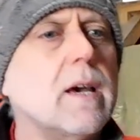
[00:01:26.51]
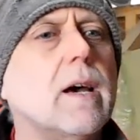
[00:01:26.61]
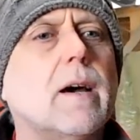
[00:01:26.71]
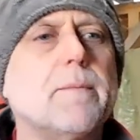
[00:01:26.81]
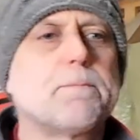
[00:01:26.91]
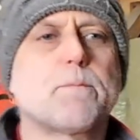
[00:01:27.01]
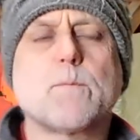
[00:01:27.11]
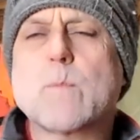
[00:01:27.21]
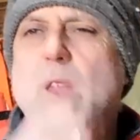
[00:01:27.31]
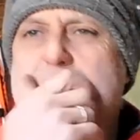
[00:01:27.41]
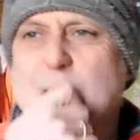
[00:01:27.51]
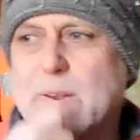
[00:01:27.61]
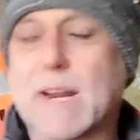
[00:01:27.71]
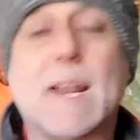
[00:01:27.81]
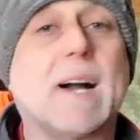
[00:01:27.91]
Had a
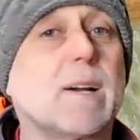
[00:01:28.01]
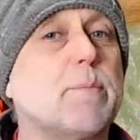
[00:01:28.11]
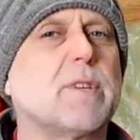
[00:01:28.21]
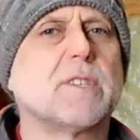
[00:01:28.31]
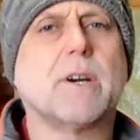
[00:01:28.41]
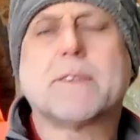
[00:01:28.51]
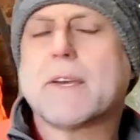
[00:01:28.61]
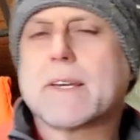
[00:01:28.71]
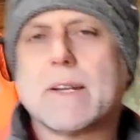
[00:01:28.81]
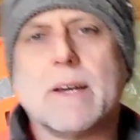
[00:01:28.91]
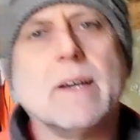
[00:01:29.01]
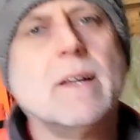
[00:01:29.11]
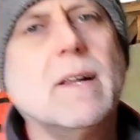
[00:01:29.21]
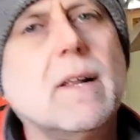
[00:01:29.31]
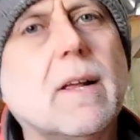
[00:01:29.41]
bit of luck because I'd taken a
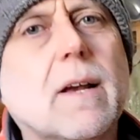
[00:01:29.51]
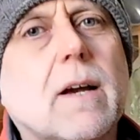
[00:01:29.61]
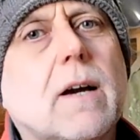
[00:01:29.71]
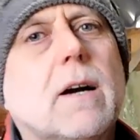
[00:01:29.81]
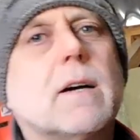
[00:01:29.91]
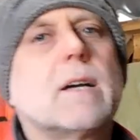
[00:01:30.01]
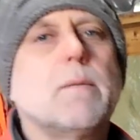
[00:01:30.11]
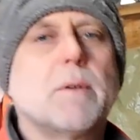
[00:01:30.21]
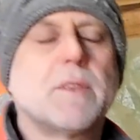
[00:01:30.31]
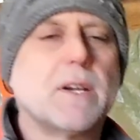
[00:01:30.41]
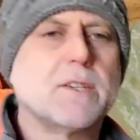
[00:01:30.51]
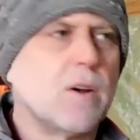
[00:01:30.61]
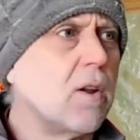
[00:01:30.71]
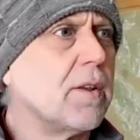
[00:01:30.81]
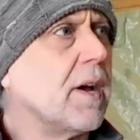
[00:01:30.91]
couple of days
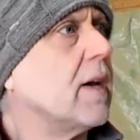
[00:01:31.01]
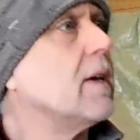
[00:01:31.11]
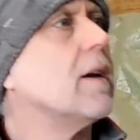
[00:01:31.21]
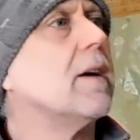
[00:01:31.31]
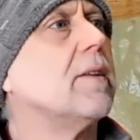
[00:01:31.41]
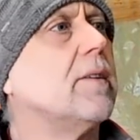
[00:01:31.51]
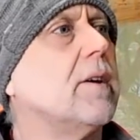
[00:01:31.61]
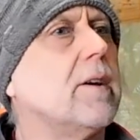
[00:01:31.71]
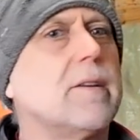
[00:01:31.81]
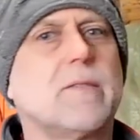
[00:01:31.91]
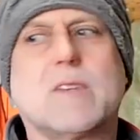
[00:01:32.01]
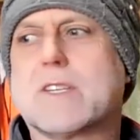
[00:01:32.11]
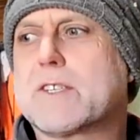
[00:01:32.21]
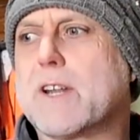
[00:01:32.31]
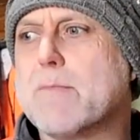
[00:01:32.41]
holiday, and
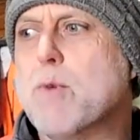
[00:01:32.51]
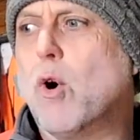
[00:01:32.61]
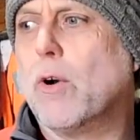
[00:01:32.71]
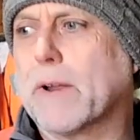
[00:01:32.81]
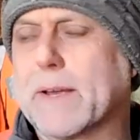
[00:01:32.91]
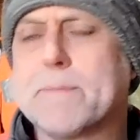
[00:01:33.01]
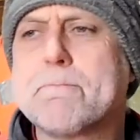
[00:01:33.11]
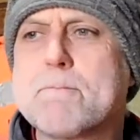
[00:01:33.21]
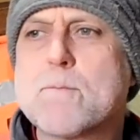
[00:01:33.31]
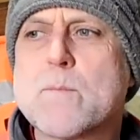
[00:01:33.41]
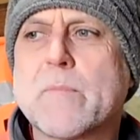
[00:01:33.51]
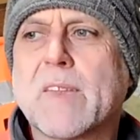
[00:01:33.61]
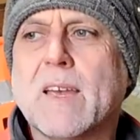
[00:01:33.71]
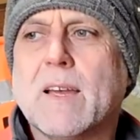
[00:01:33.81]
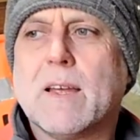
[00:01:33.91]
yesterday morning
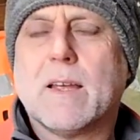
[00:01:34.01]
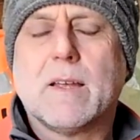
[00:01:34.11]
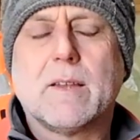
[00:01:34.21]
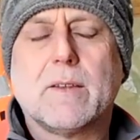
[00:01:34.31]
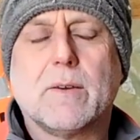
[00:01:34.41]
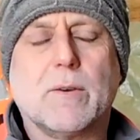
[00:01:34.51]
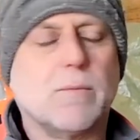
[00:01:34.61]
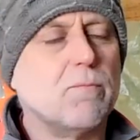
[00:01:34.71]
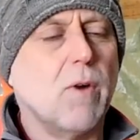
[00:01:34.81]
the